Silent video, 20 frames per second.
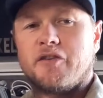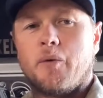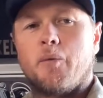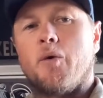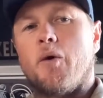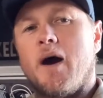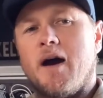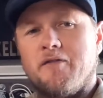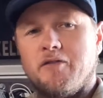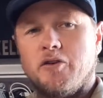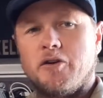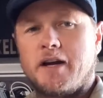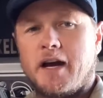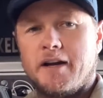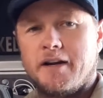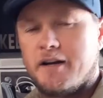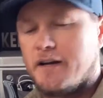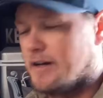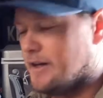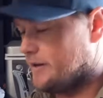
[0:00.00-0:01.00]
So we'll have a look
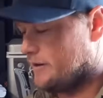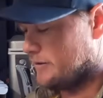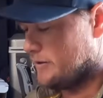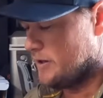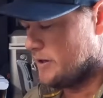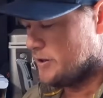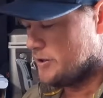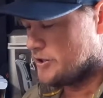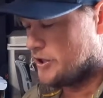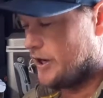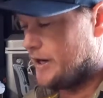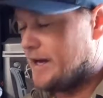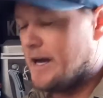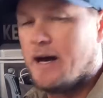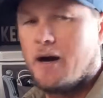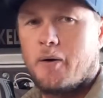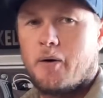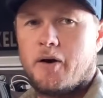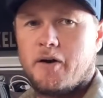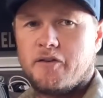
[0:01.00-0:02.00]
underneath, show you
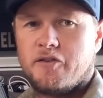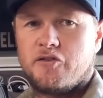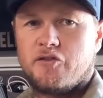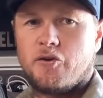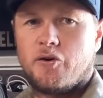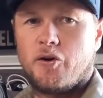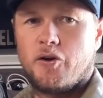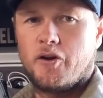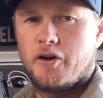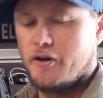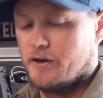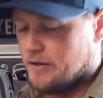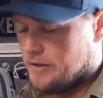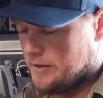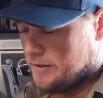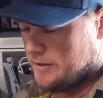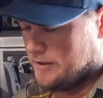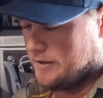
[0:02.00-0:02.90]
how I install it,